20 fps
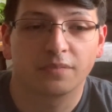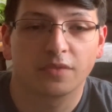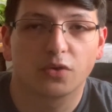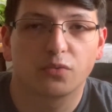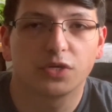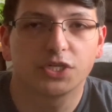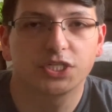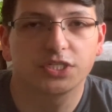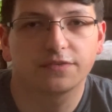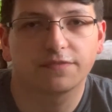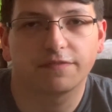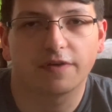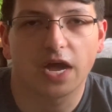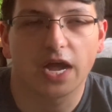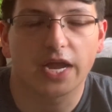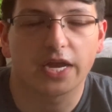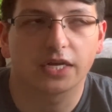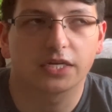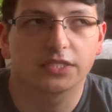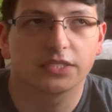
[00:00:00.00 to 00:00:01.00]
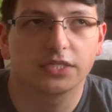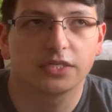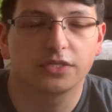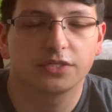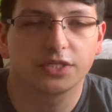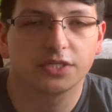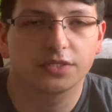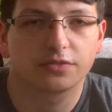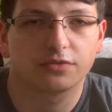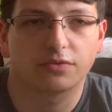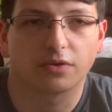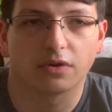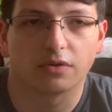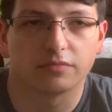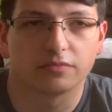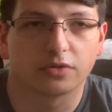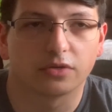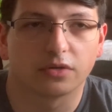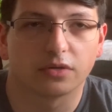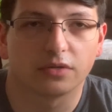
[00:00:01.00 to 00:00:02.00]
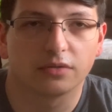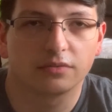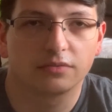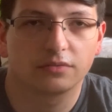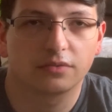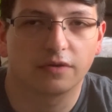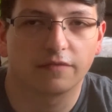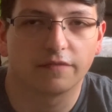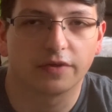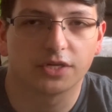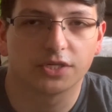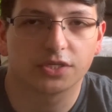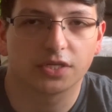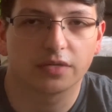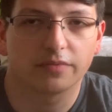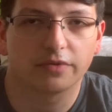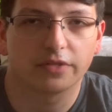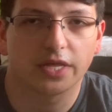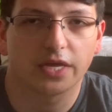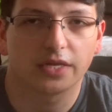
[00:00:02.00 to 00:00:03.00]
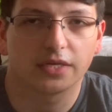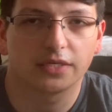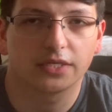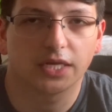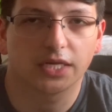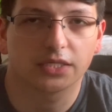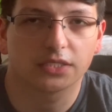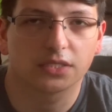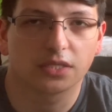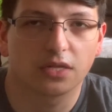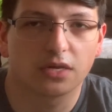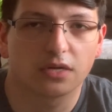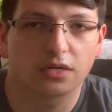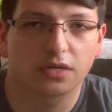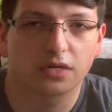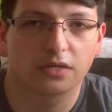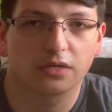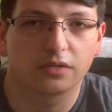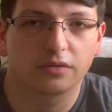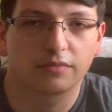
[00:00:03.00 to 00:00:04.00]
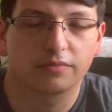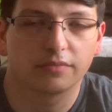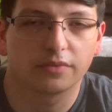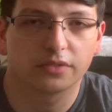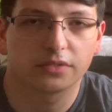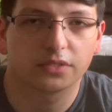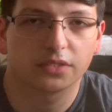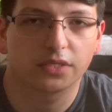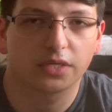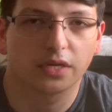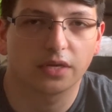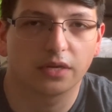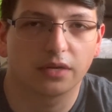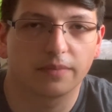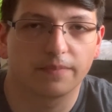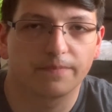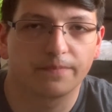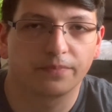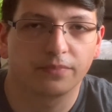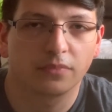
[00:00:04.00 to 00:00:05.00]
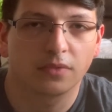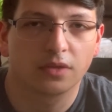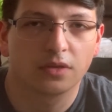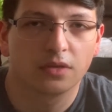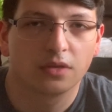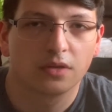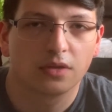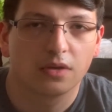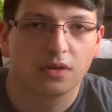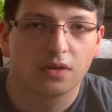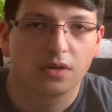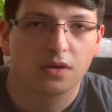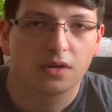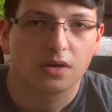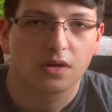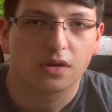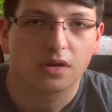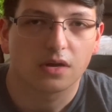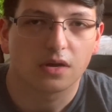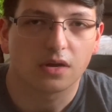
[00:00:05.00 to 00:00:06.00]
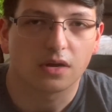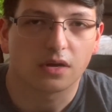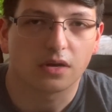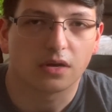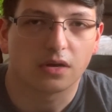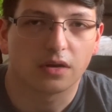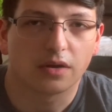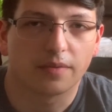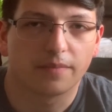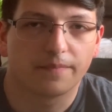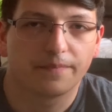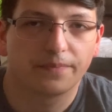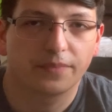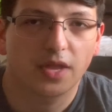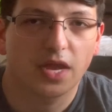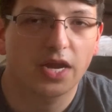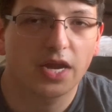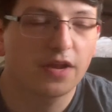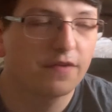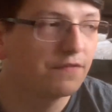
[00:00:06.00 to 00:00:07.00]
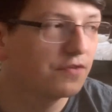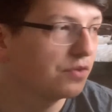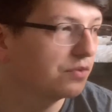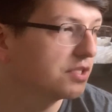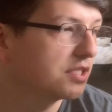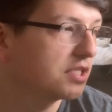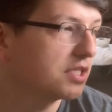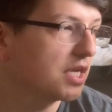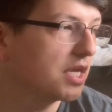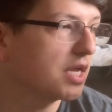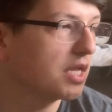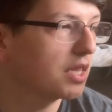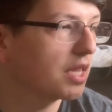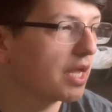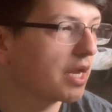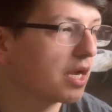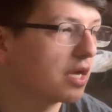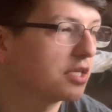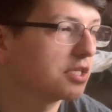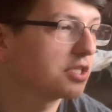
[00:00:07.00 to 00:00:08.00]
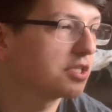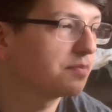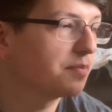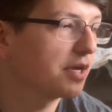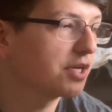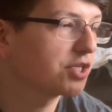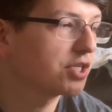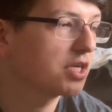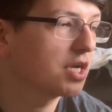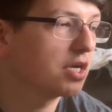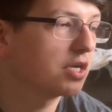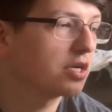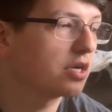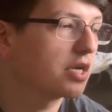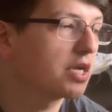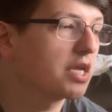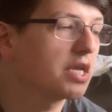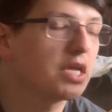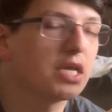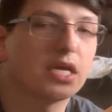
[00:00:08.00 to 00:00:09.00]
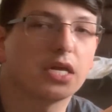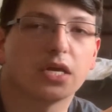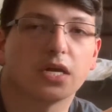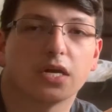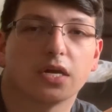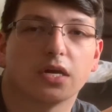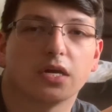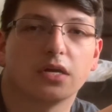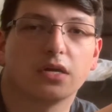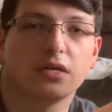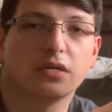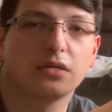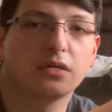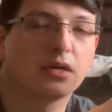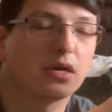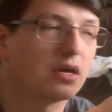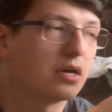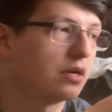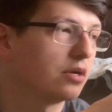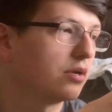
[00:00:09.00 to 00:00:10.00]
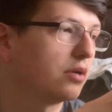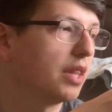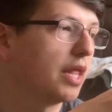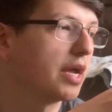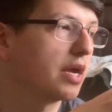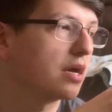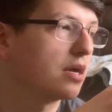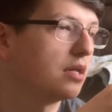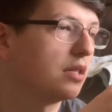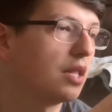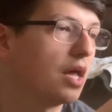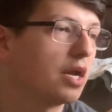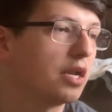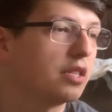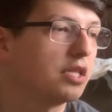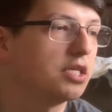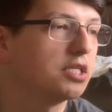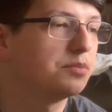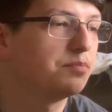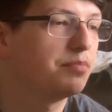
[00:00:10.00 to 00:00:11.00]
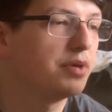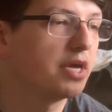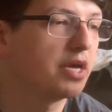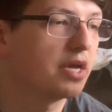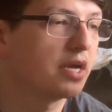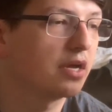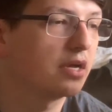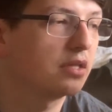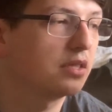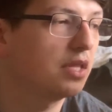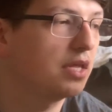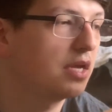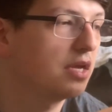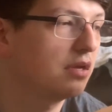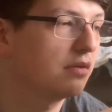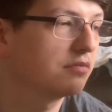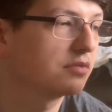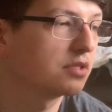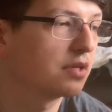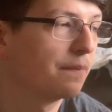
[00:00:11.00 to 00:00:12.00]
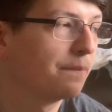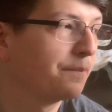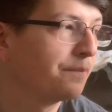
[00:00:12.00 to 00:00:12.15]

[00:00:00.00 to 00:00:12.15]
which is fine because it'll just grow more eventually, but that takes longer most of the time. And if you see like, especially under here, under like a lot of these big leaves,